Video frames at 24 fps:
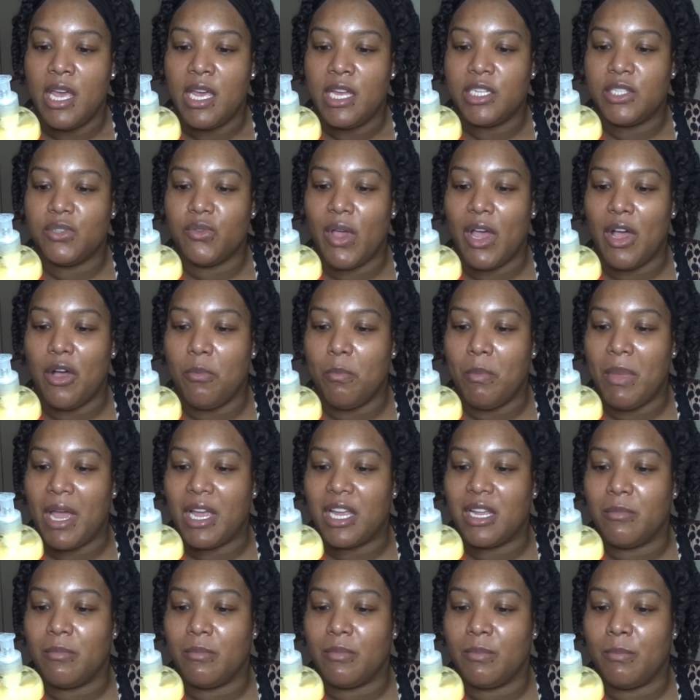to help
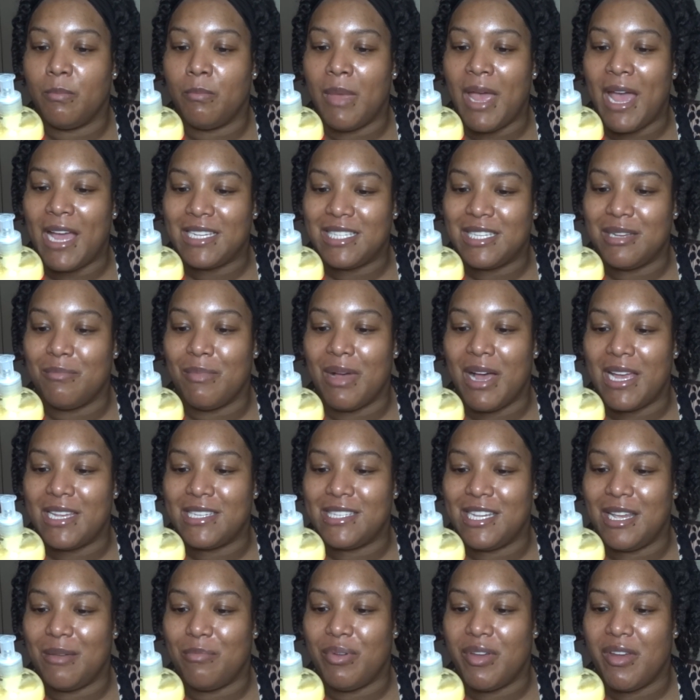maximize
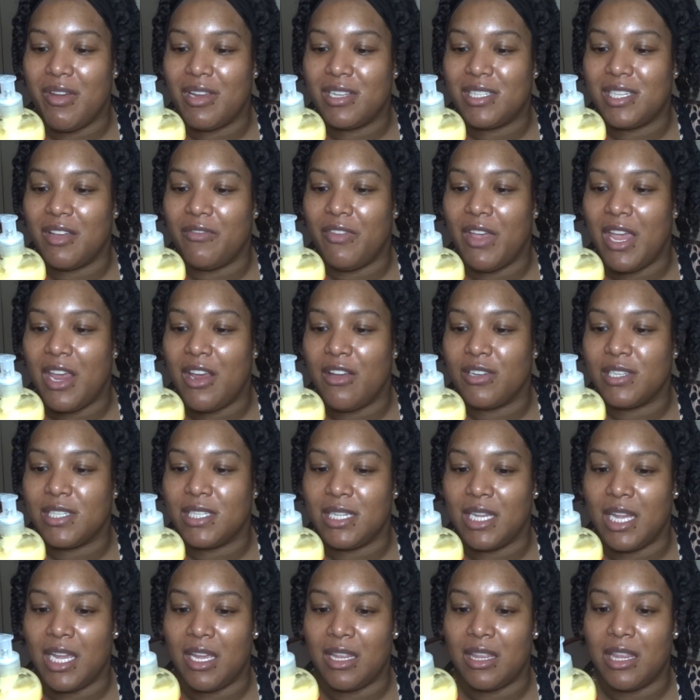the appearance of hair's
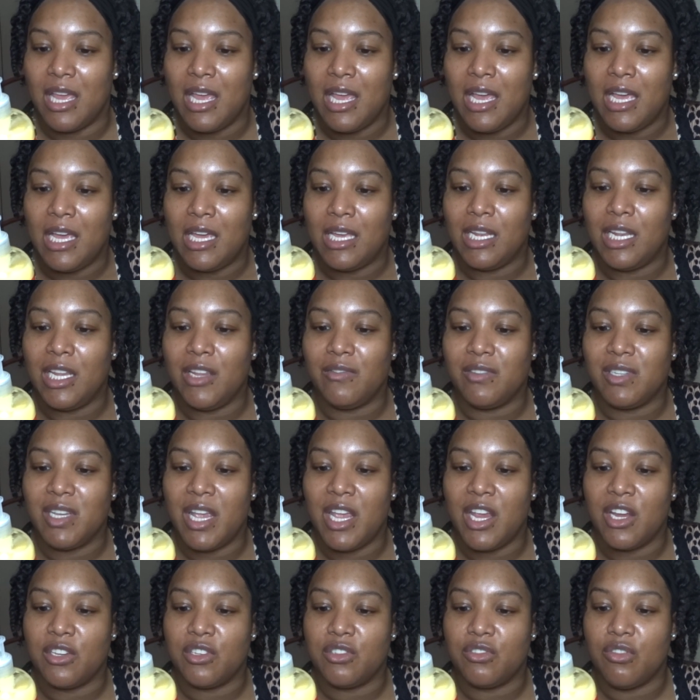length. Leaves
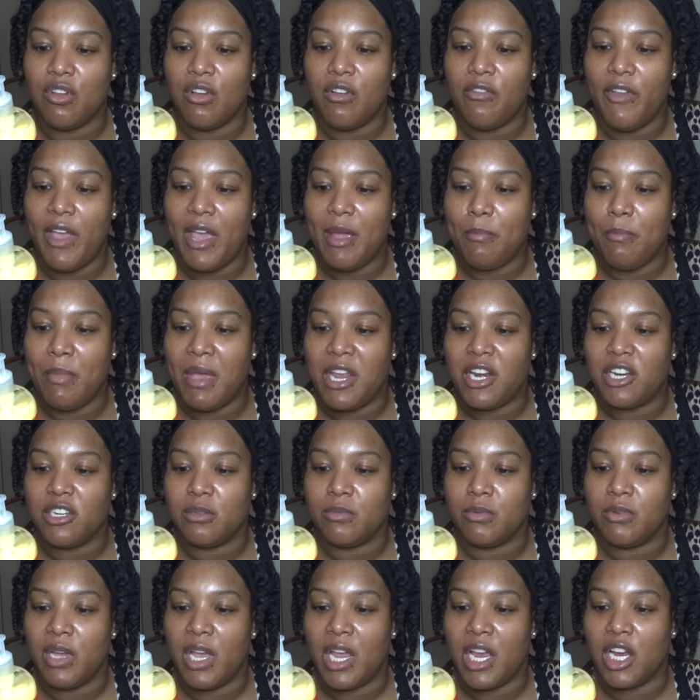hair soft and
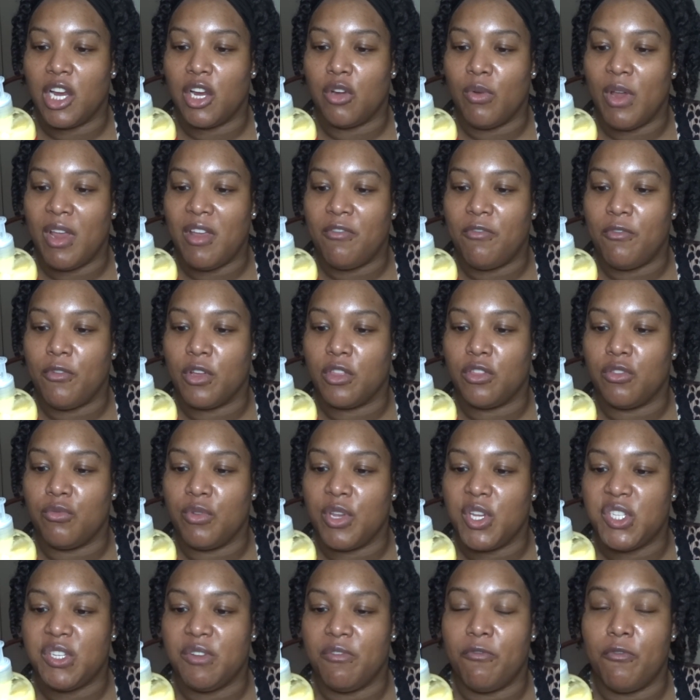manageable and great for 3
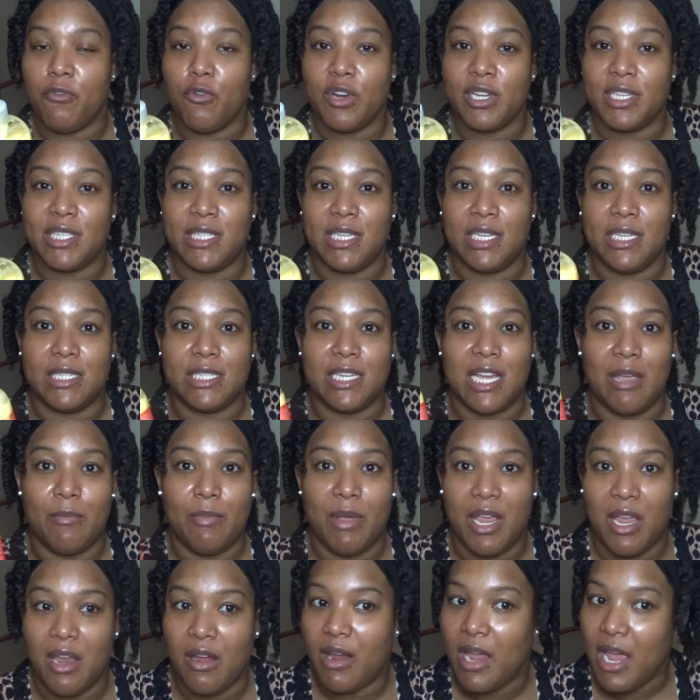to 4C type
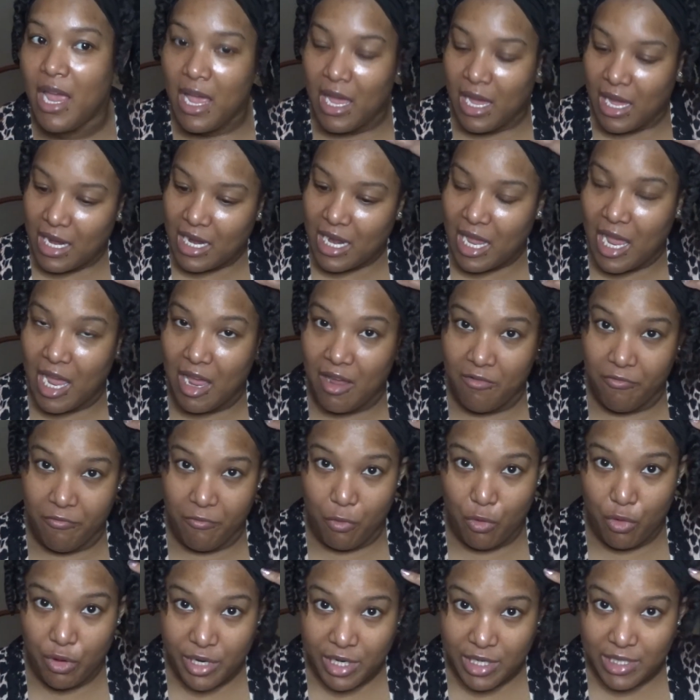hair, and I have
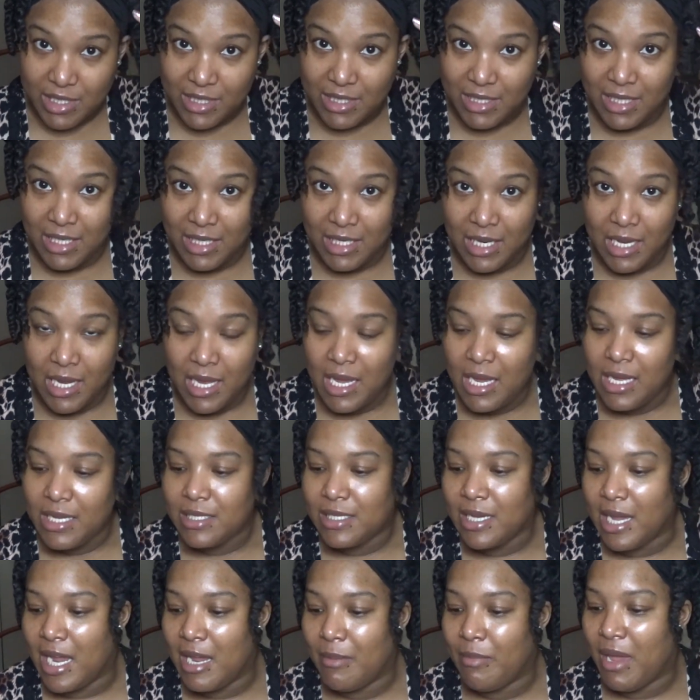4C
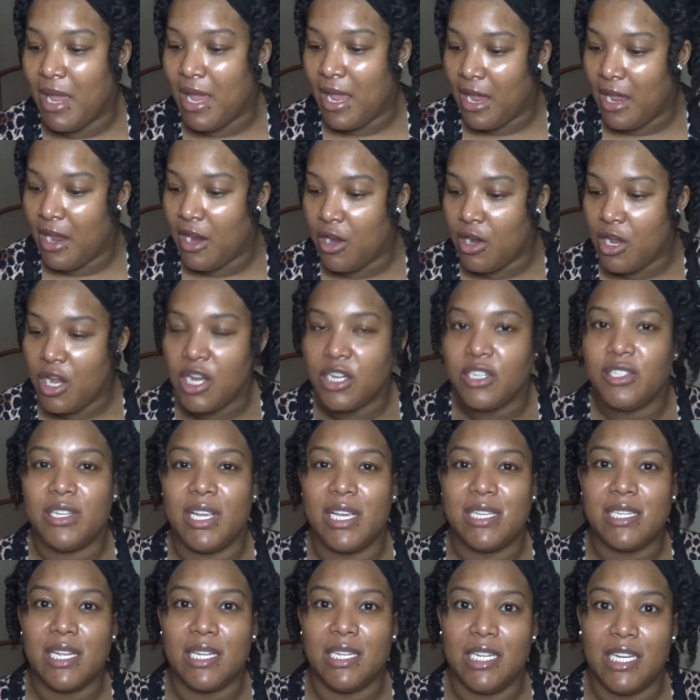type hair. So
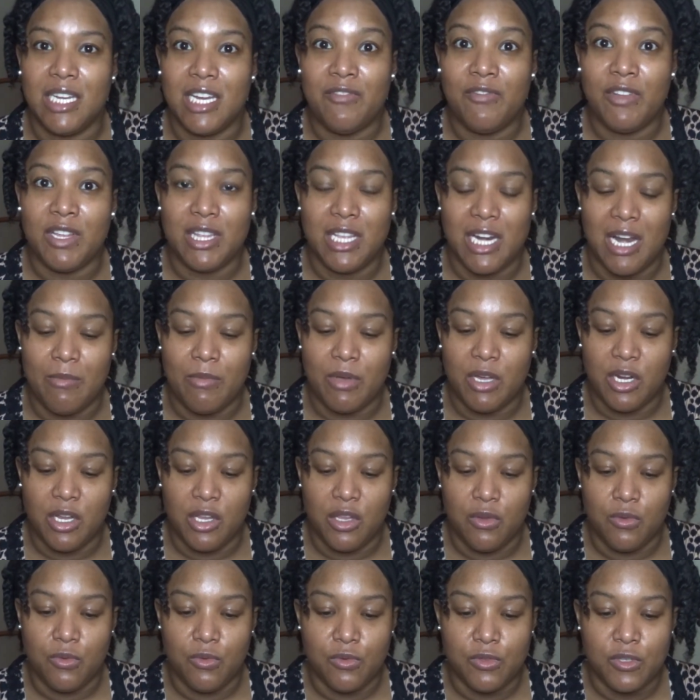that's the leave-in that I'm going to
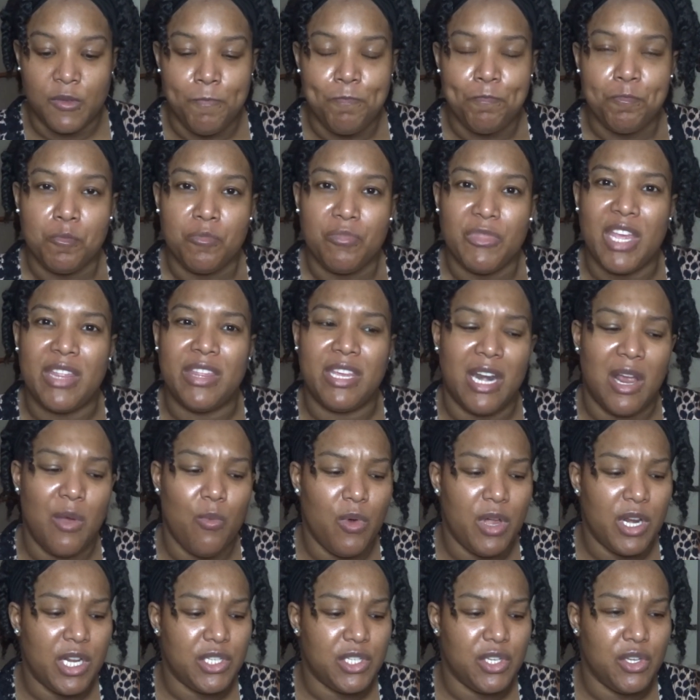use. And then I
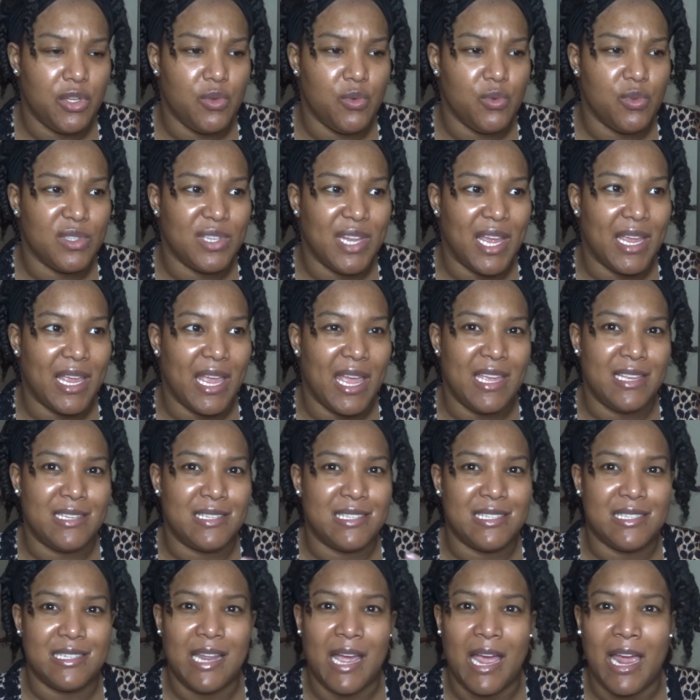wanted to use like a
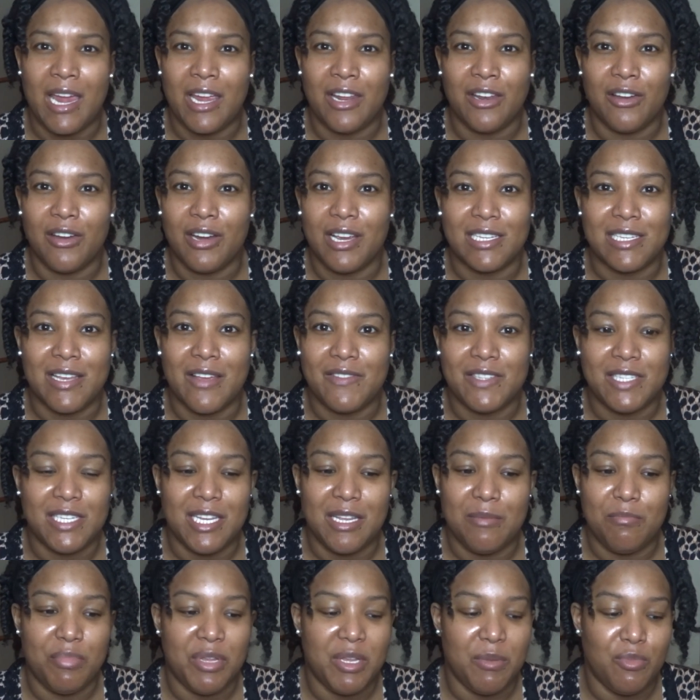styler, because I've
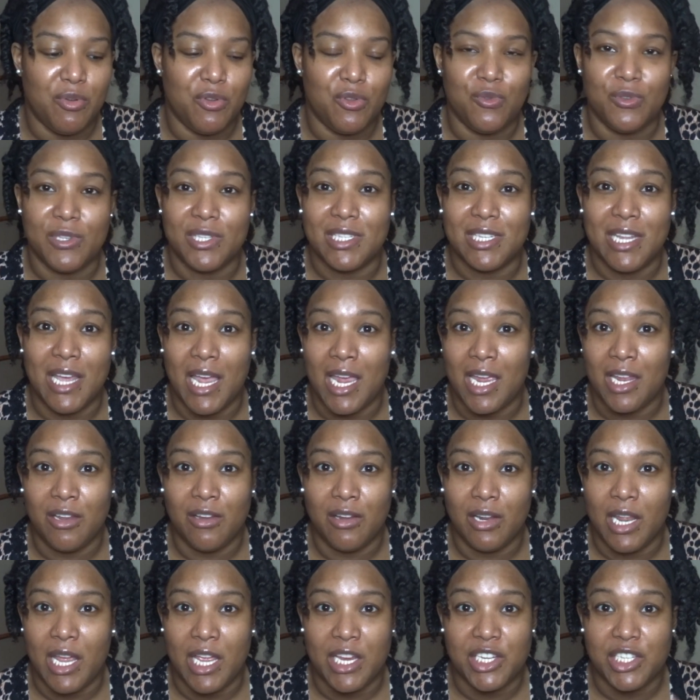seen people use styler.
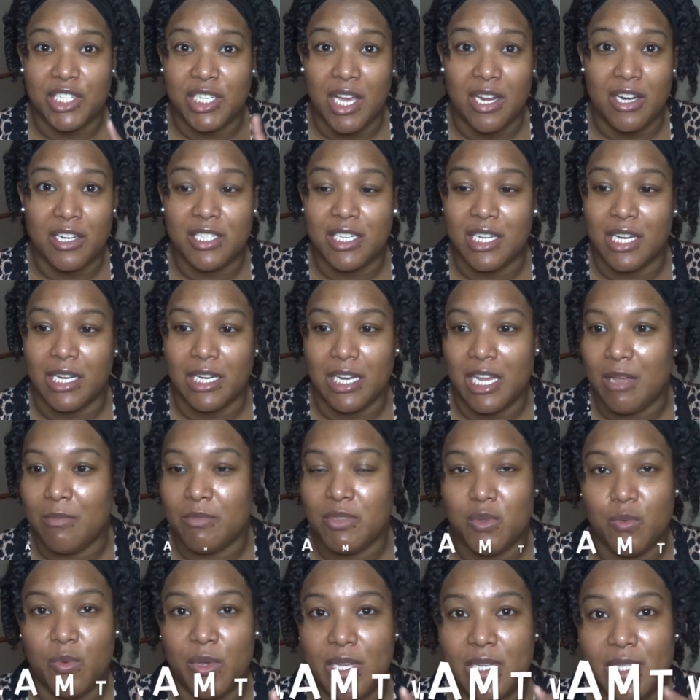Like shout out to Glam
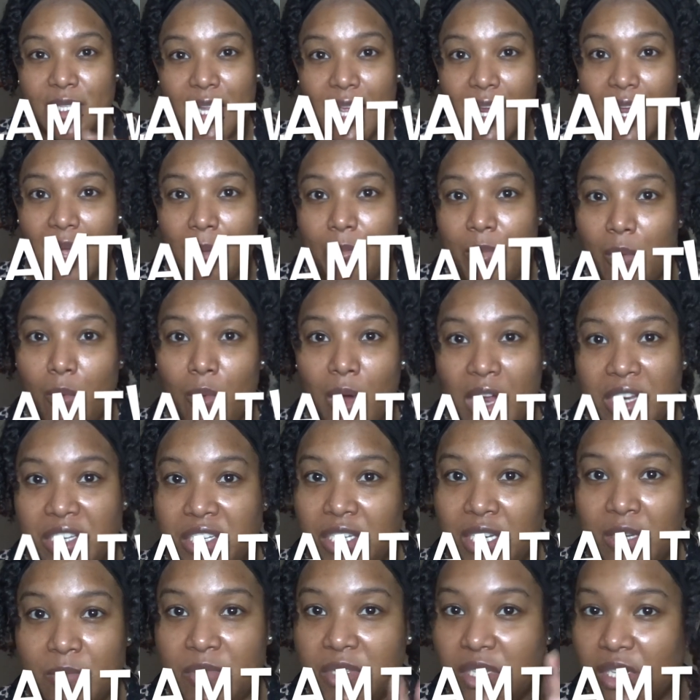Twins. Like I've been watching
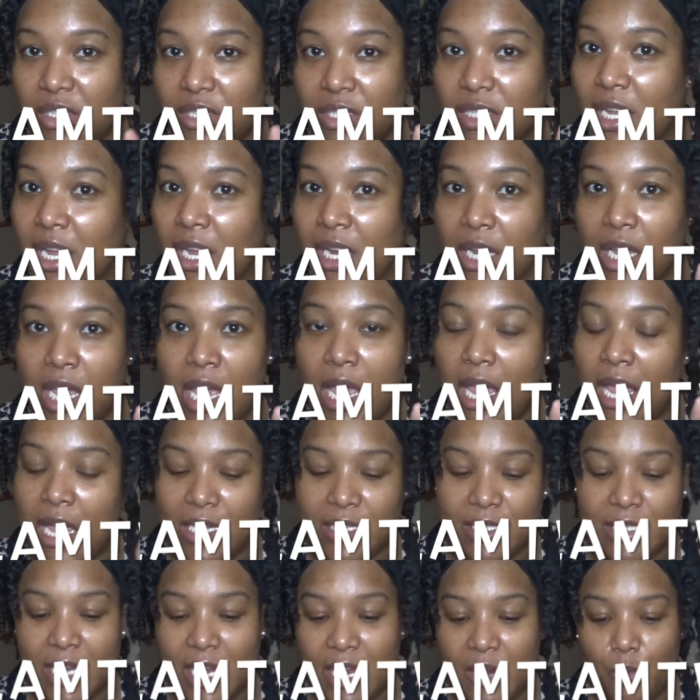them since like
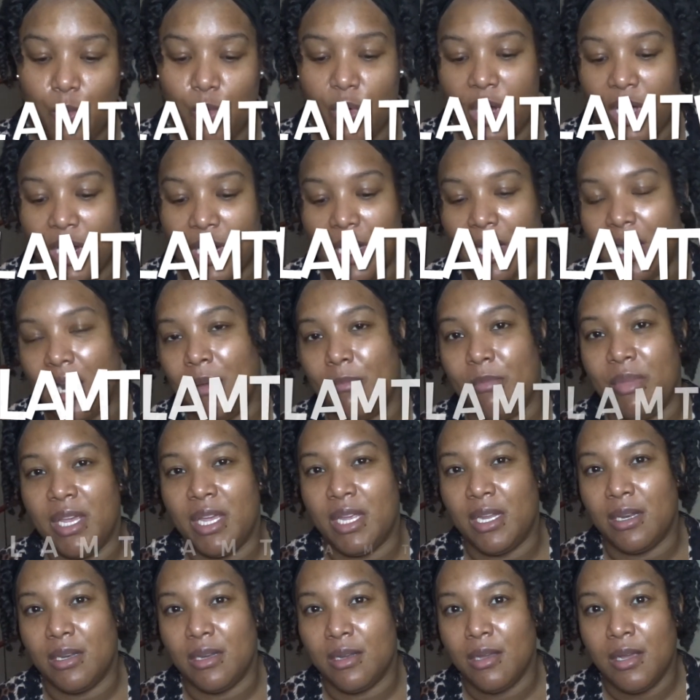day 1, and I've
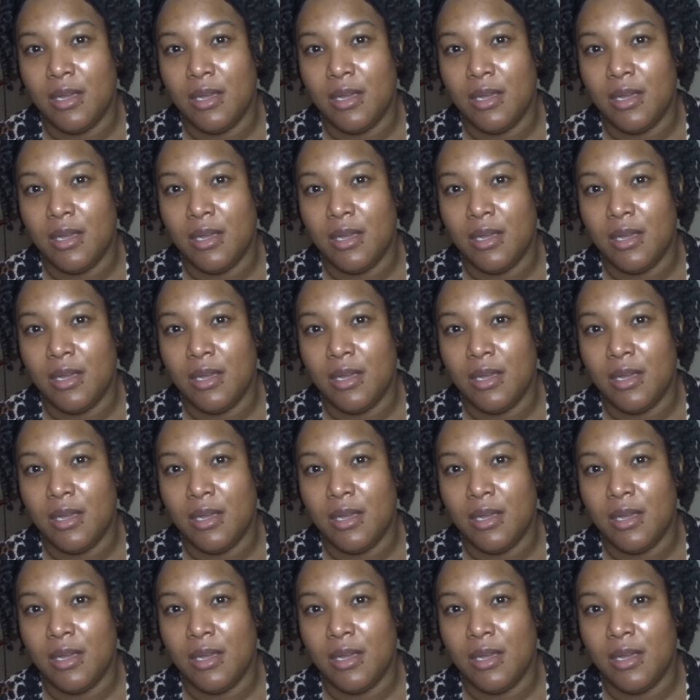been